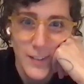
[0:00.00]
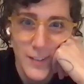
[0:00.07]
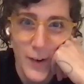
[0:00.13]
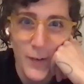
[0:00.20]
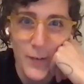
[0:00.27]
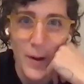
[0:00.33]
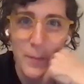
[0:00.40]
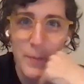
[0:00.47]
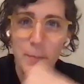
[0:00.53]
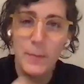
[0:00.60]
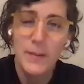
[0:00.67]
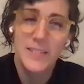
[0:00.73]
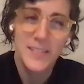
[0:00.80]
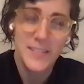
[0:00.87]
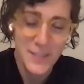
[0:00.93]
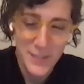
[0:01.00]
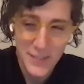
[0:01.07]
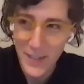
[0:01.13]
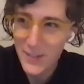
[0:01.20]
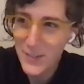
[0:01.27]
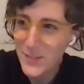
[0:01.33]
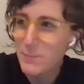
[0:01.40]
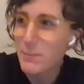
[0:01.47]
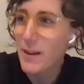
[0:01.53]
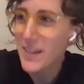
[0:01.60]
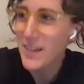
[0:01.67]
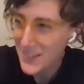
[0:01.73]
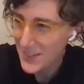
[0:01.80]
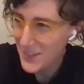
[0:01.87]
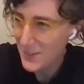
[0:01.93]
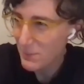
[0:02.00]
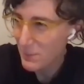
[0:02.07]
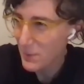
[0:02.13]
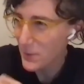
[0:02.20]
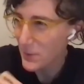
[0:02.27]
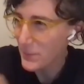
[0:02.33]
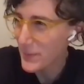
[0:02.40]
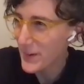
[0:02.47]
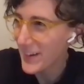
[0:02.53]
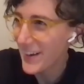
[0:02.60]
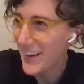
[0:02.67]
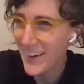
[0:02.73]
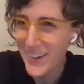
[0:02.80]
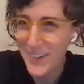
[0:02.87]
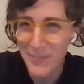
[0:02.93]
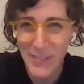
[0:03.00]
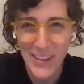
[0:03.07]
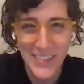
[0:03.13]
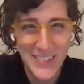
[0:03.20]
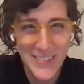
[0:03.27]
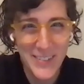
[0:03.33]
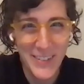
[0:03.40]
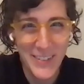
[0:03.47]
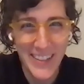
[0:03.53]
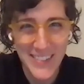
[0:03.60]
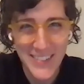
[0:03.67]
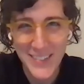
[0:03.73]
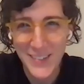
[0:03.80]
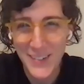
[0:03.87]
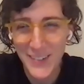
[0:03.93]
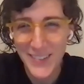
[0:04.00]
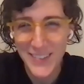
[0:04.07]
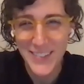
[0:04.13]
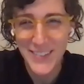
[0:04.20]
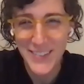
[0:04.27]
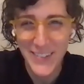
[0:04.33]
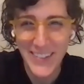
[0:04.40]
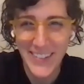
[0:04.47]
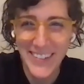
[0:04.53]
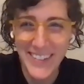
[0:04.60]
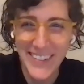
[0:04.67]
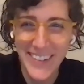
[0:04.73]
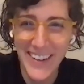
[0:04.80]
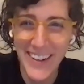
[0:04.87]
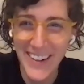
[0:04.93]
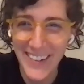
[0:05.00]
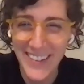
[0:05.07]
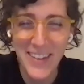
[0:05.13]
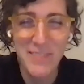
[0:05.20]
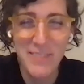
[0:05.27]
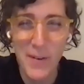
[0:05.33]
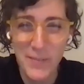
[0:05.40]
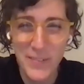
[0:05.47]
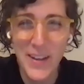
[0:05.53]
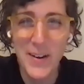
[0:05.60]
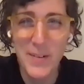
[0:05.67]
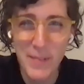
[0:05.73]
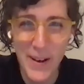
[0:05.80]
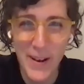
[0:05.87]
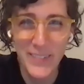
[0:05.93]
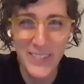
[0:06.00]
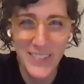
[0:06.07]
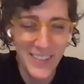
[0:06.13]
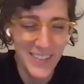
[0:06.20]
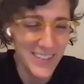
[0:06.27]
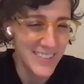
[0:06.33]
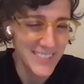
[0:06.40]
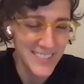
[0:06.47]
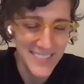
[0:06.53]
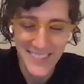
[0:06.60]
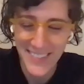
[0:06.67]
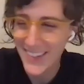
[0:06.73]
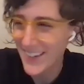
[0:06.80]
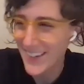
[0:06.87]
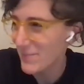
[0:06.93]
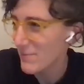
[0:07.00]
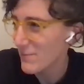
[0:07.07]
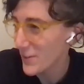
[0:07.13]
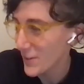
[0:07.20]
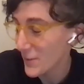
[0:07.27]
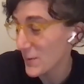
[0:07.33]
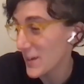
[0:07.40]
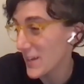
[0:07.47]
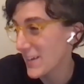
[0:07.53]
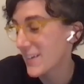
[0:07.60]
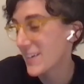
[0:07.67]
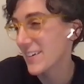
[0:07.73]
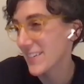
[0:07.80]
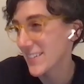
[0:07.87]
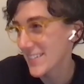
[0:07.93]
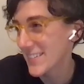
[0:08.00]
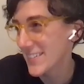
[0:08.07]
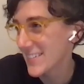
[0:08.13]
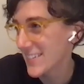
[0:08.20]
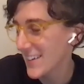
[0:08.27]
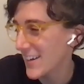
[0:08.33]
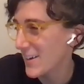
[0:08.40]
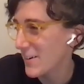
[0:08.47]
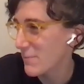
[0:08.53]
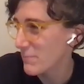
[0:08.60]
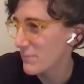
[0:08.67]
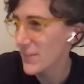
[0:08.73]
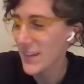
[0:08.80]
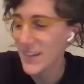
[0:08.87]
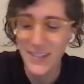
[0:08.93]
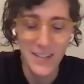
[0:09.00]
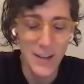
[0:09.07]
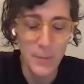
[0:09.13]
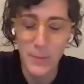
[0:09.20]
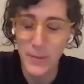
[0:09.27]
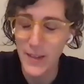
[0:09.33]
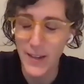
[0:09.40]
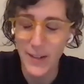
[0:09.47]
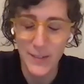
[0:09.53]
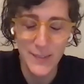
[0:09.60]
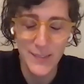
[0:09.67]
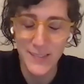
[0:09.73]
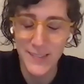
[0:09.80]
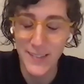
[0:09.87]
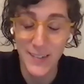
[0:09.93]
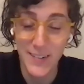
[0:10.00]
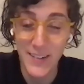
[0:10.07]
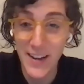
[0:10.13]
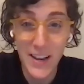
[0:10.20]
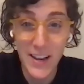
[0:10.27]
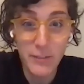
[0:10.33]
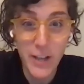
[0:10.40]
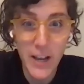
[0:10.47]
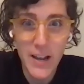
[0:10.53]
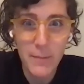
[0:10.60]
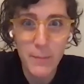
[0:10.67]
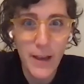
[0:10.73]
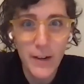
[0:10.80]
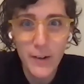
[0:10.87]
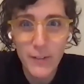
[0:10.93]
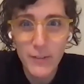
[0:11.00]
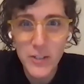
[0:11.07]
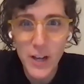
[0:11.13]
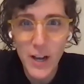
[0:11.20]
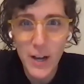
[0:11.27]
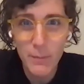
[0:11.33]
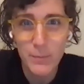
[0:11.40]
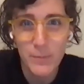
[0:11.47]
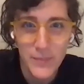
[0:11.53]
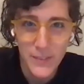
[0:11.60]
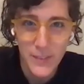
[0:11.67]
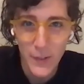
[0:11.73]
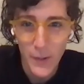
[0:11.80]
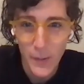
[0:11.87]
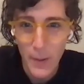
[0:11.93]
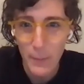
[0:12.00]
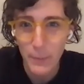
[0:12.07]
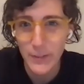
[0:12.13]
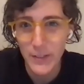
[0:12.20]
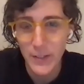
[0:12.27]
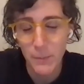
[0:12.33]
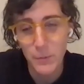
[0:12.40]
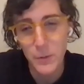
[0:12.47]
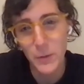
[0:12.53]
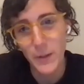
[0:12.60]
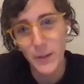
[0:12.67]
So I'm at my sister's house in my niece's room in Detroit, like just north of Detroit. Came home to help out with the kids for the week because they need help in the house. So, and I have time. I don't have a job, so I'm able to come do